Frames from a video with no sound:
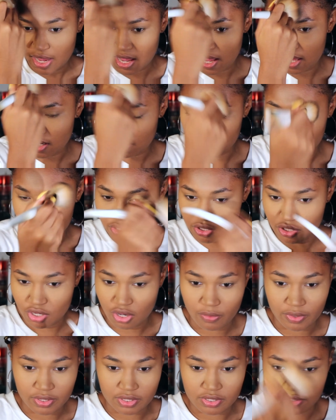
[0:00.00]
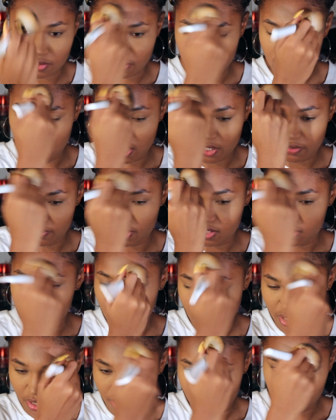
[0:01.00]
And I'll just go in certain areas
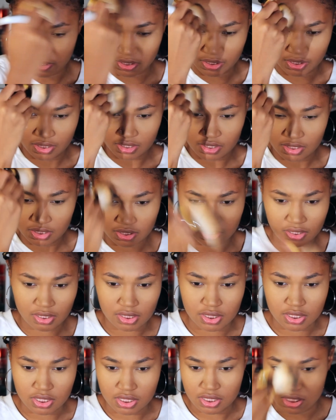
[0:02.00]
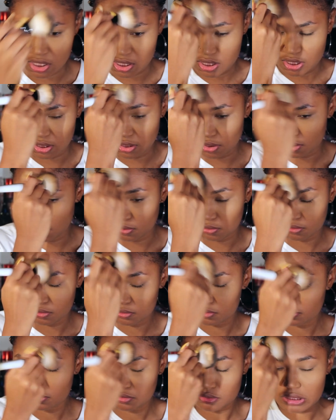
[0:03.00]
where I'm like, it just needs a little
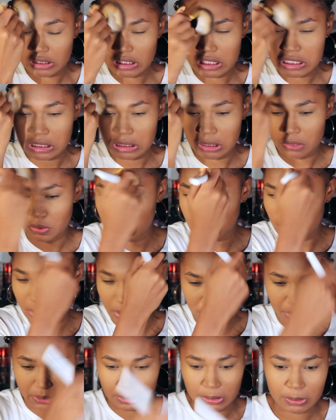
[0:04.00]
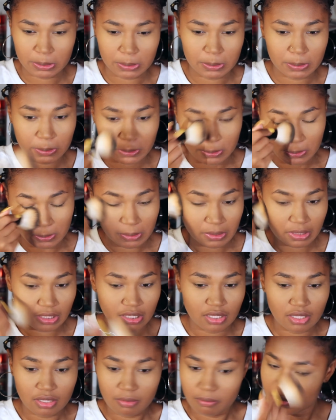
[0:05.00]
color,
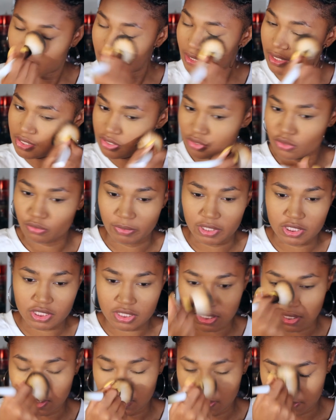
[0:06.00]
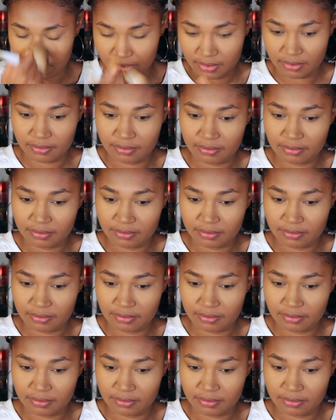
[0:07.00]
but not too much color.